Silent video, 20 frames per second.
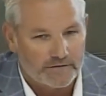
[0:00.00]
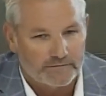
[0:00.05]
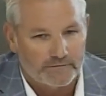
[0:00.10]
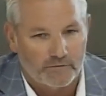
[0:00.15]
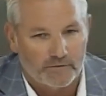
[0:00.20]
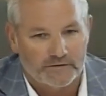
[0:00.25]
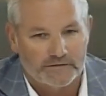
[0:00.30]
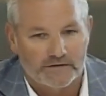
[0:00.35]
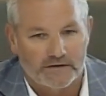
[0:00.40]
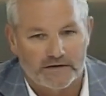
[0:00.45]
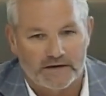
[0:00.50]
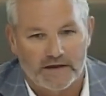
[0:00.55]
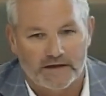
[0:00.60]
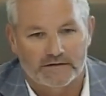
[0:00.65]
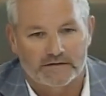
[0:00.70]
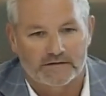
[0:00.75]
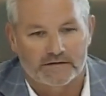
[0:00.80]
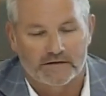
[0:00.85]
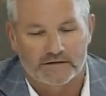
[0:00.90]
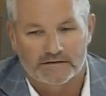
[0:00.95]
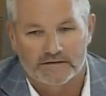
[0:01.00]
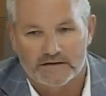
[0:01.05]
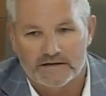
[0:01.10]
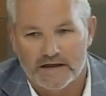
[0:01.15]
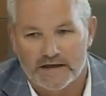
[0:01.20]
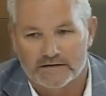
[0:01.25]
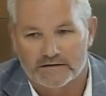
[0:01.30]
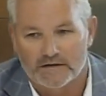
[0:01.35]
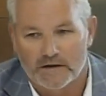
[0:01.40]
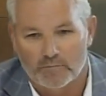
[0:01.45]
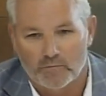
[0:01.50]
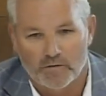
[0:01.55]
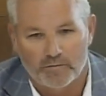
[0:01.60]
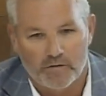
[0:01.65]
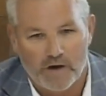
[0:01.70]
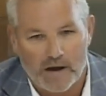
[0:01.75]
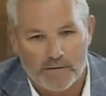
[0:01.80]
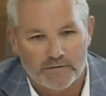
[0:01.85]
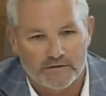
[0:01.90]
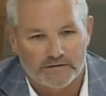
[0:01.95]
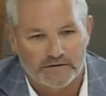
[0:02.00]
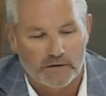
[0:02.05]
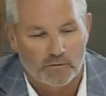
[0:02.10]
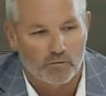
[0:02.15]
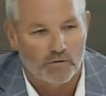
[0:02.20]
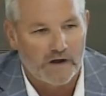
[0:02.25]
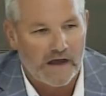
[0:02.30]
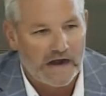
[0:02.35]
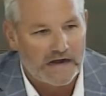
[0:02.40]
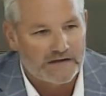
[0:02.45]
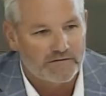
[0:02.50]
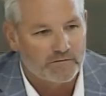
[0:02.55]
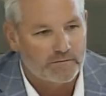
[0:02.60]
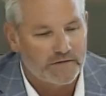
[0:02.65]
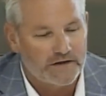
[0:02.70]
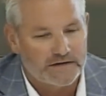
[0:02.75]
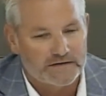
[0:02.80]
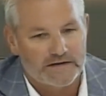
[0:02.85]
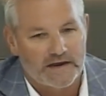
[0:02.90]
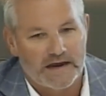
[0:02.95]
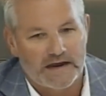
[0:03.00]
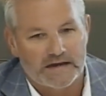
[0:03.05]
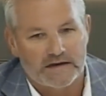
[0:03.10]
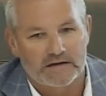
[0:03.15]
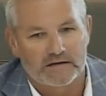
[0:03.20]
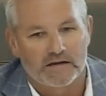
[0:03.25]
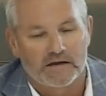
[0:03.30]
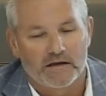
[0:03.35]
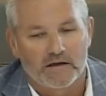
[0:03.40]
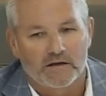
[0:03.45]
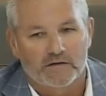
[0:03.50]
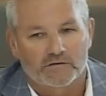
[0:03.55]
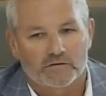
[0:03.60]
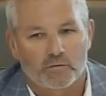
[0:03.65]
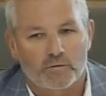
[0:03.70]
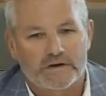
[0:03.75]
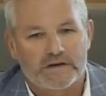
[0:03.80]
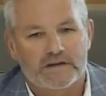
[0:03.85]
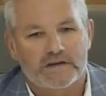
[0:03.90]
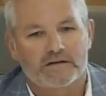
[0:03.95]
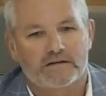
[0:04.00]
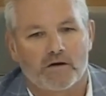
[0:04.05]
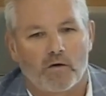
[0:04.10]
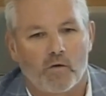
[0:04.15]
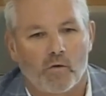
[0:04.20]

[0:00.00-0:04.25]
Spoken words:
The city has a number of properties that we're not even maintaining. So we need to